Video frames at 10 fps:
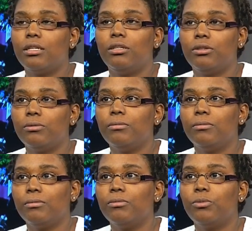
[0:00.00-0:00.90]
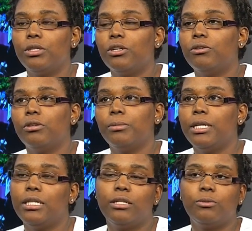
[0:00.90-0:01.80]
he knew. We told him
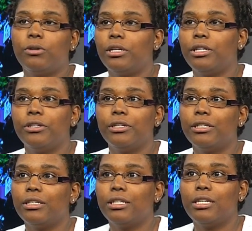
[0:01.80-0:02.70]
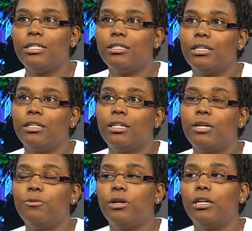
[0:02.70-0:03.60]
he didn't want to hear it. He said
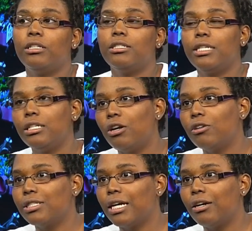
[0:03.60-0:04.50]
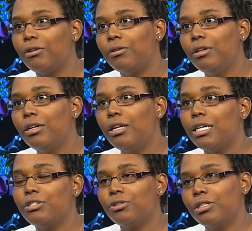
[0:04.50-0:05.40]
he wanted to send dogs out
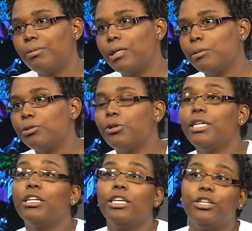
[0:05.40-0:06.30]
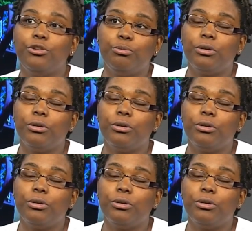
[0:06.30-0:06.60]
as soon as possible so he could get new